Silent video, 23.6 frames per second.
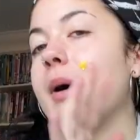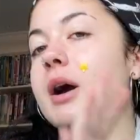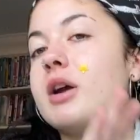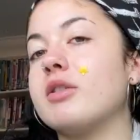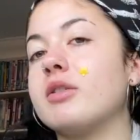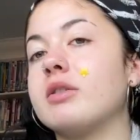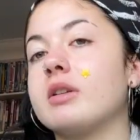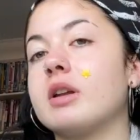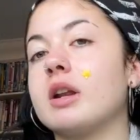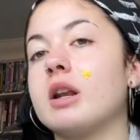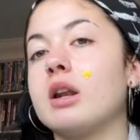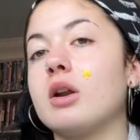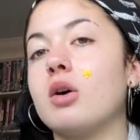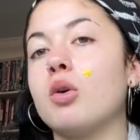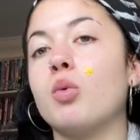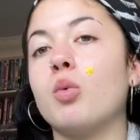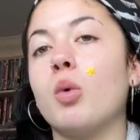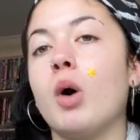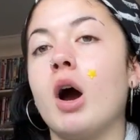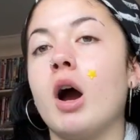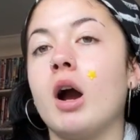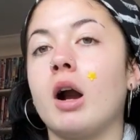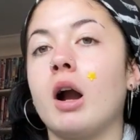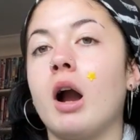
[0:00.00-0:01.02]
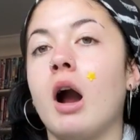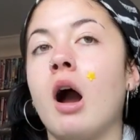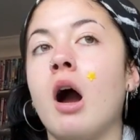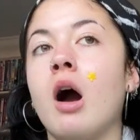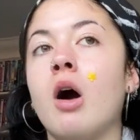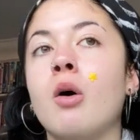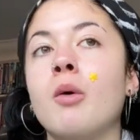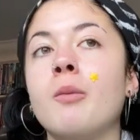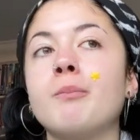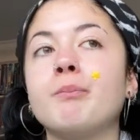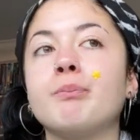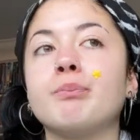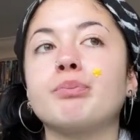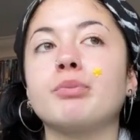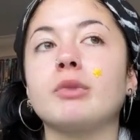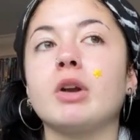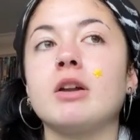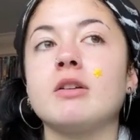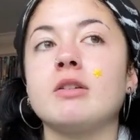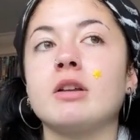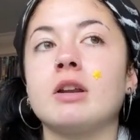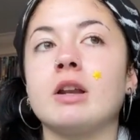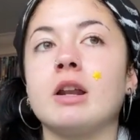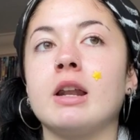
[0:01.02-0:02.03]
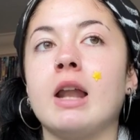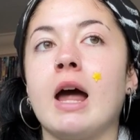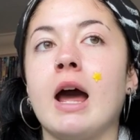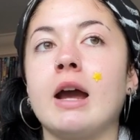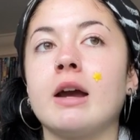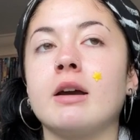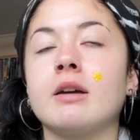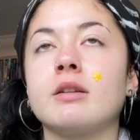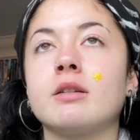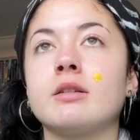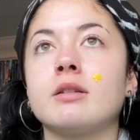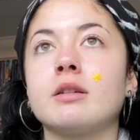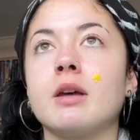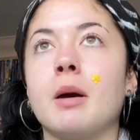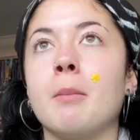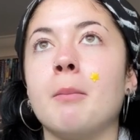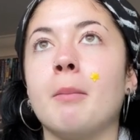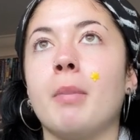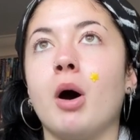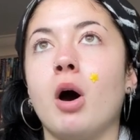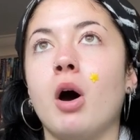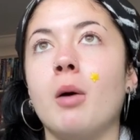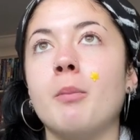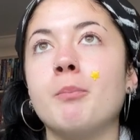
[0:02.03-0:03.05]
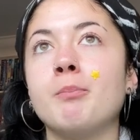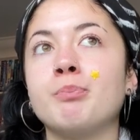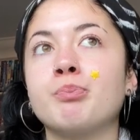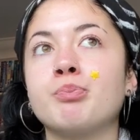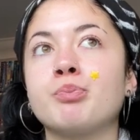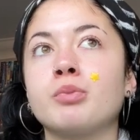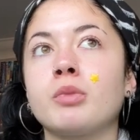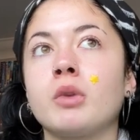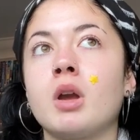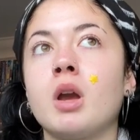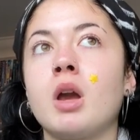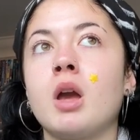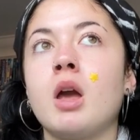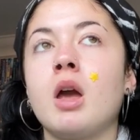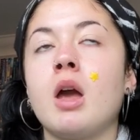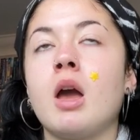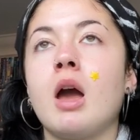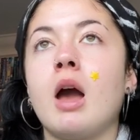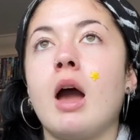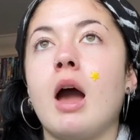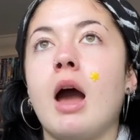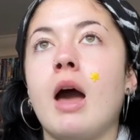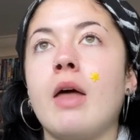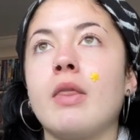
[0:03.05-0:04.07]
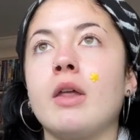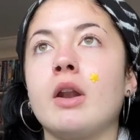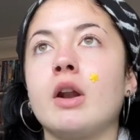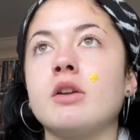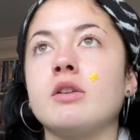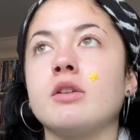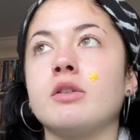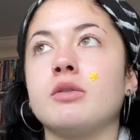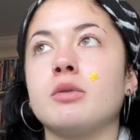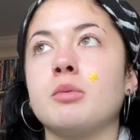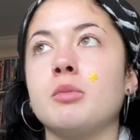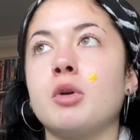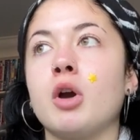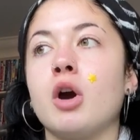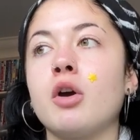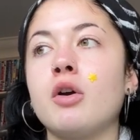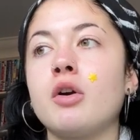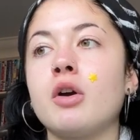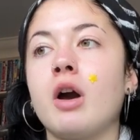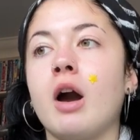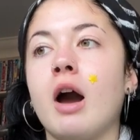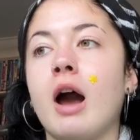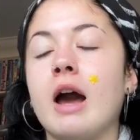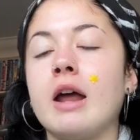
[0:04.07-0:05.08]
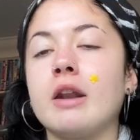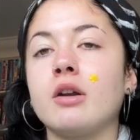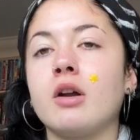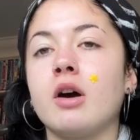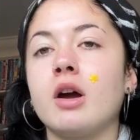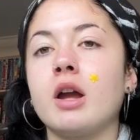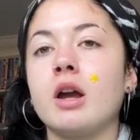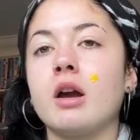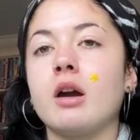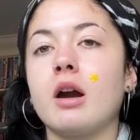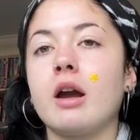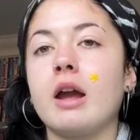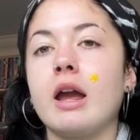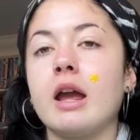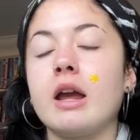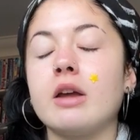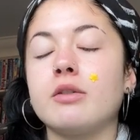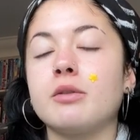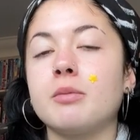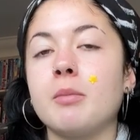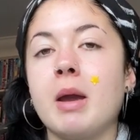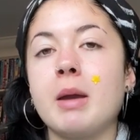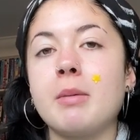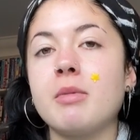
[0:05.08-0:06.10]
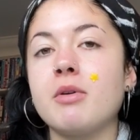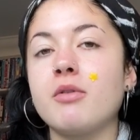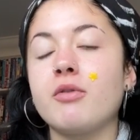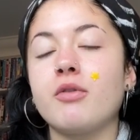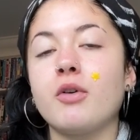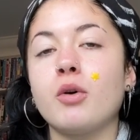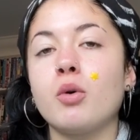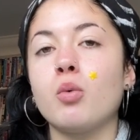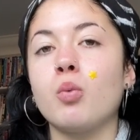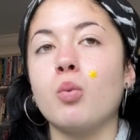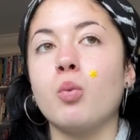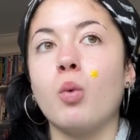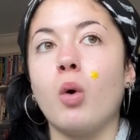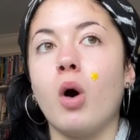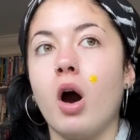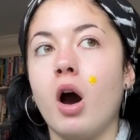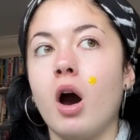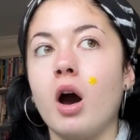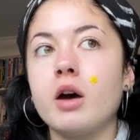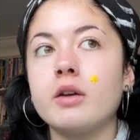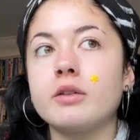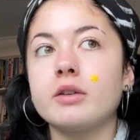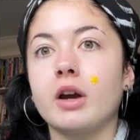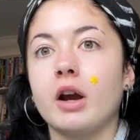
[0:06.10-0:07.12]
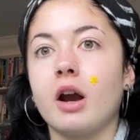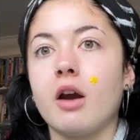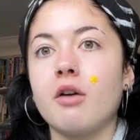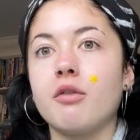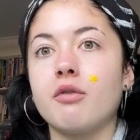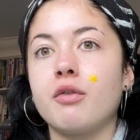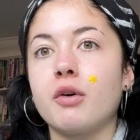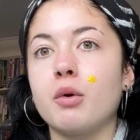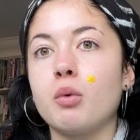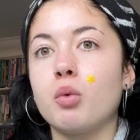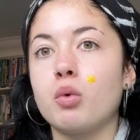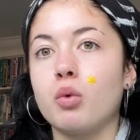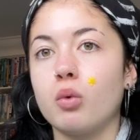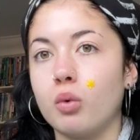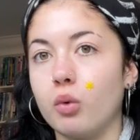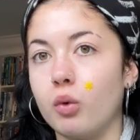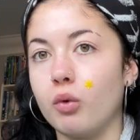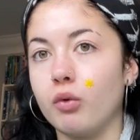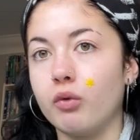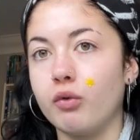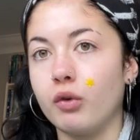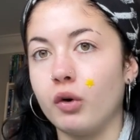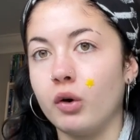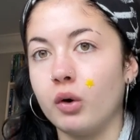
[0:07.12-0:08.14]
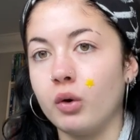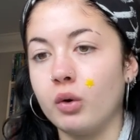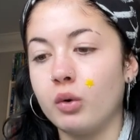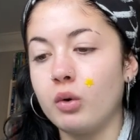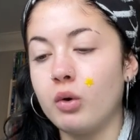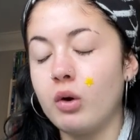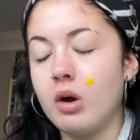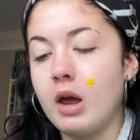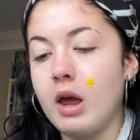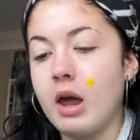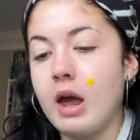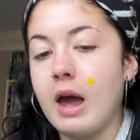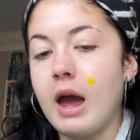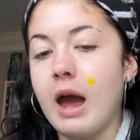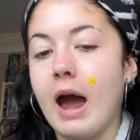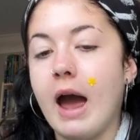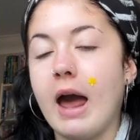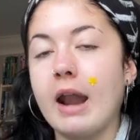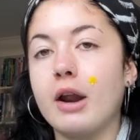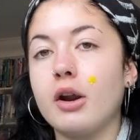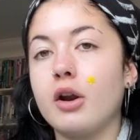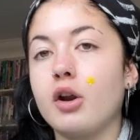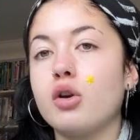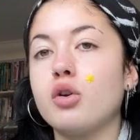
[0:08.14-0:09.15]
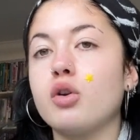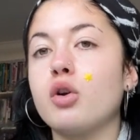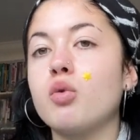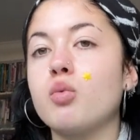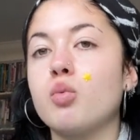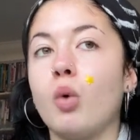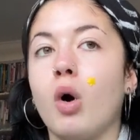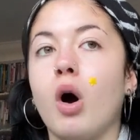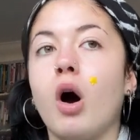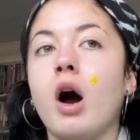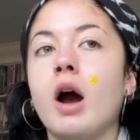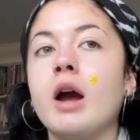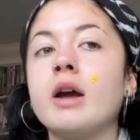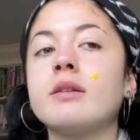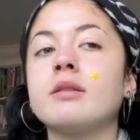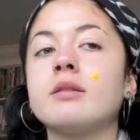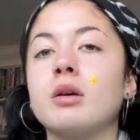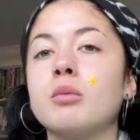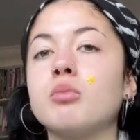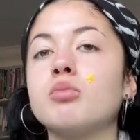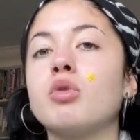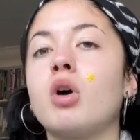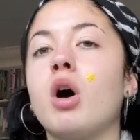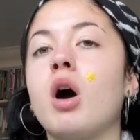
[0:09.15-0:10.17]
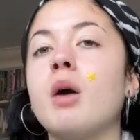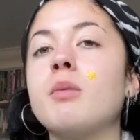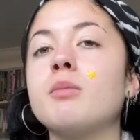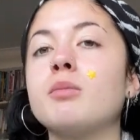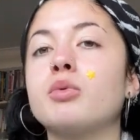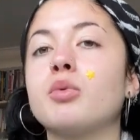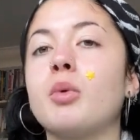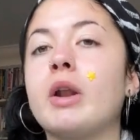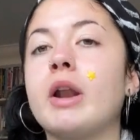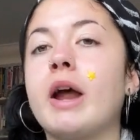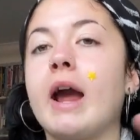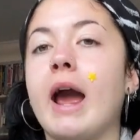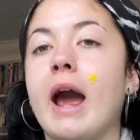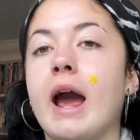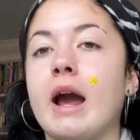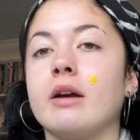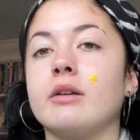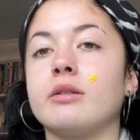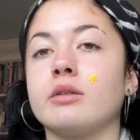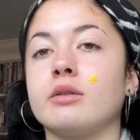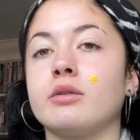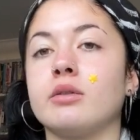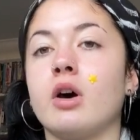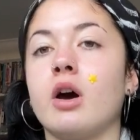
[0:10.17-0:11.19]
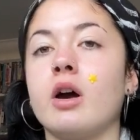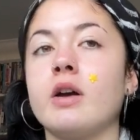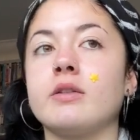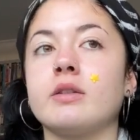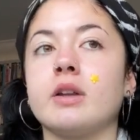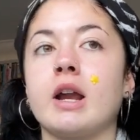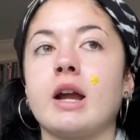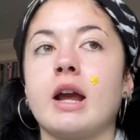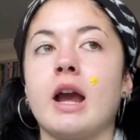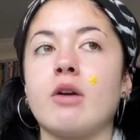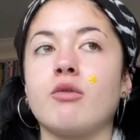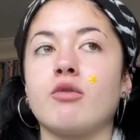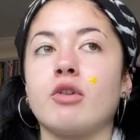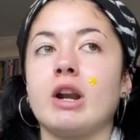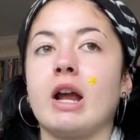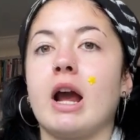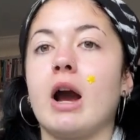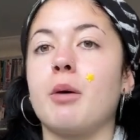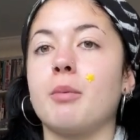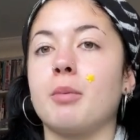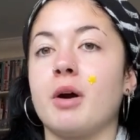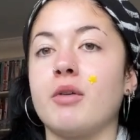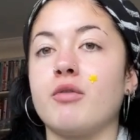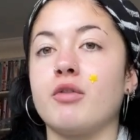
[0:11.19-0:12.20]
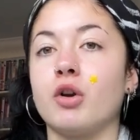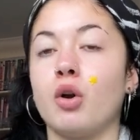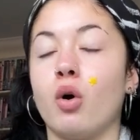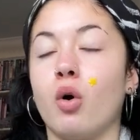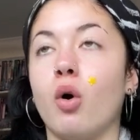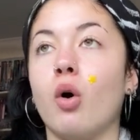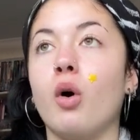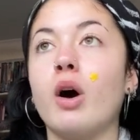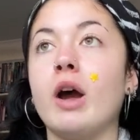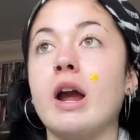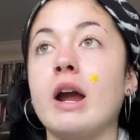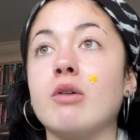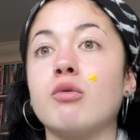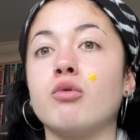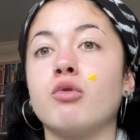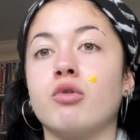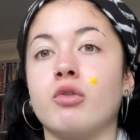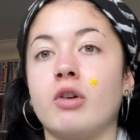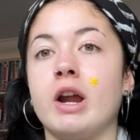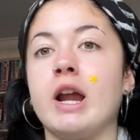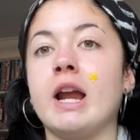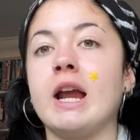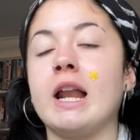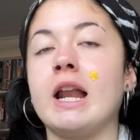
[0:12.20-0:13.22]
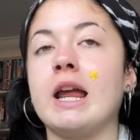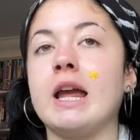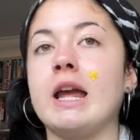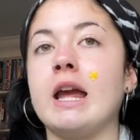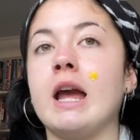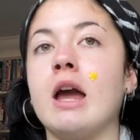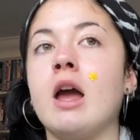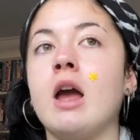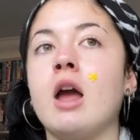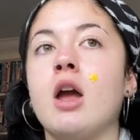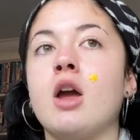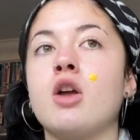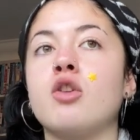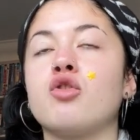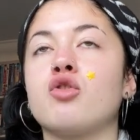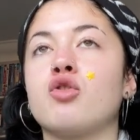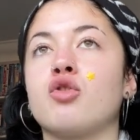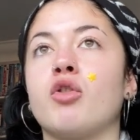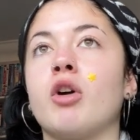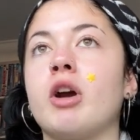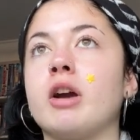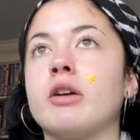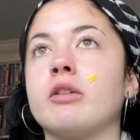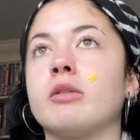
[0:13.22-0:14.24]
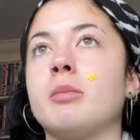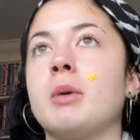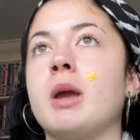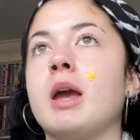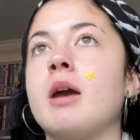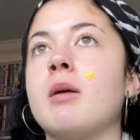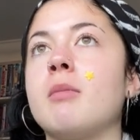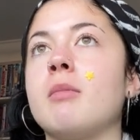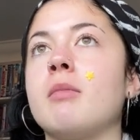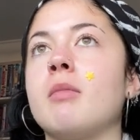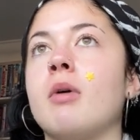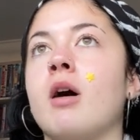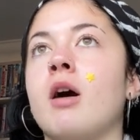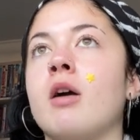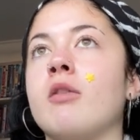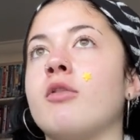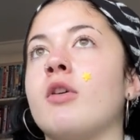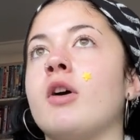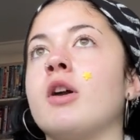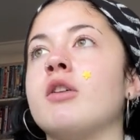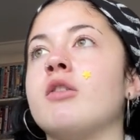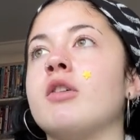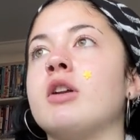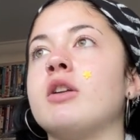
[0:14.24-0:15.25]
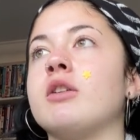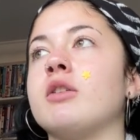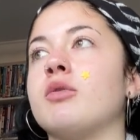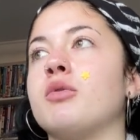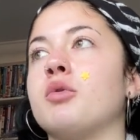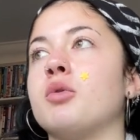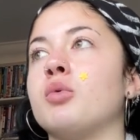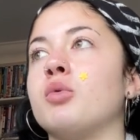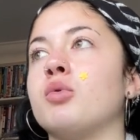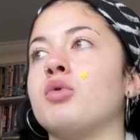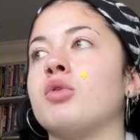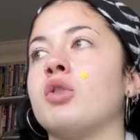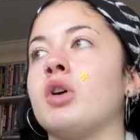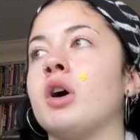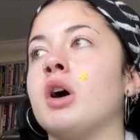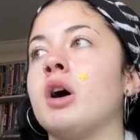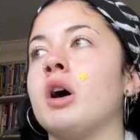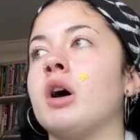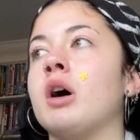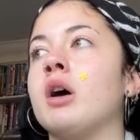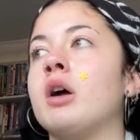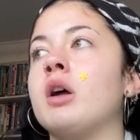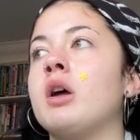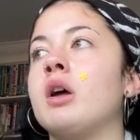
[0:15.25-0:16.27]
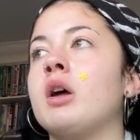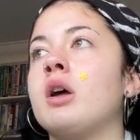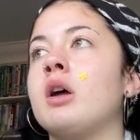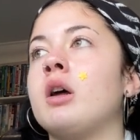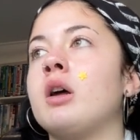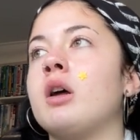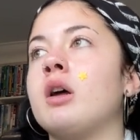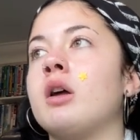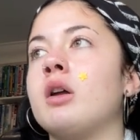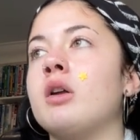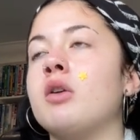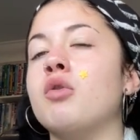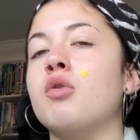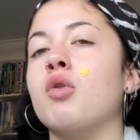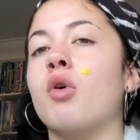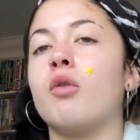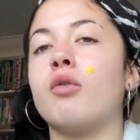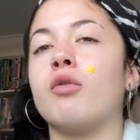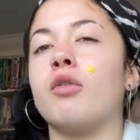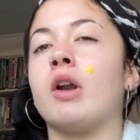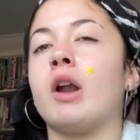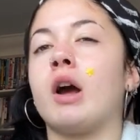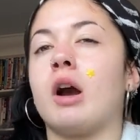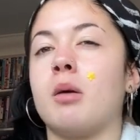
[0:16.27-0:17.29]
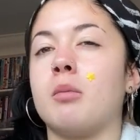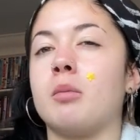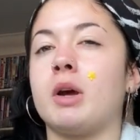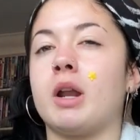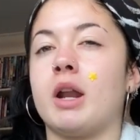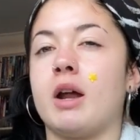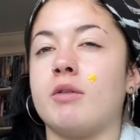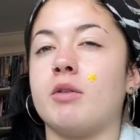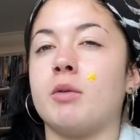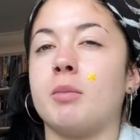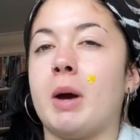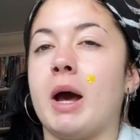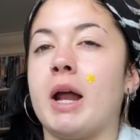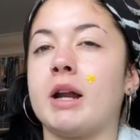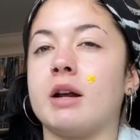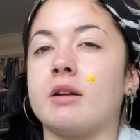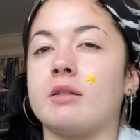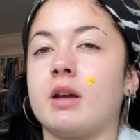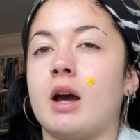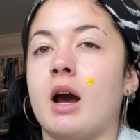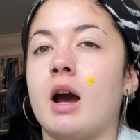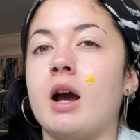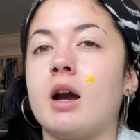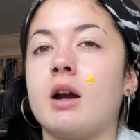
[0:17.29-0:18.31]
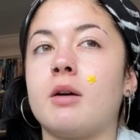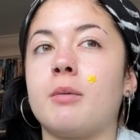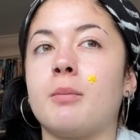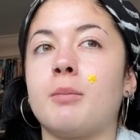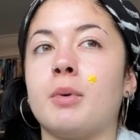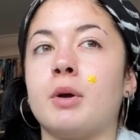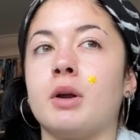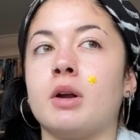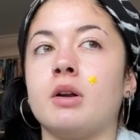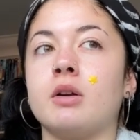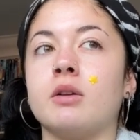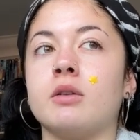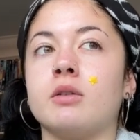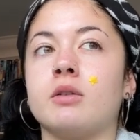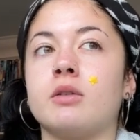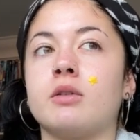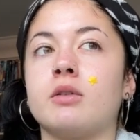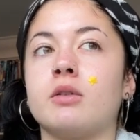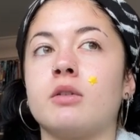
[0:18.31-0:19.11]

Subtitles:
I just did a little workout. I did legs and bum. And then I did some yoga and like it's made me feel worse. Like I feel awful and I don't know why. Sometimes when I exercise and I get really out of breath and hot, it really triggers me and I find it really difficult to not feel like I'm gonna have a panic attack because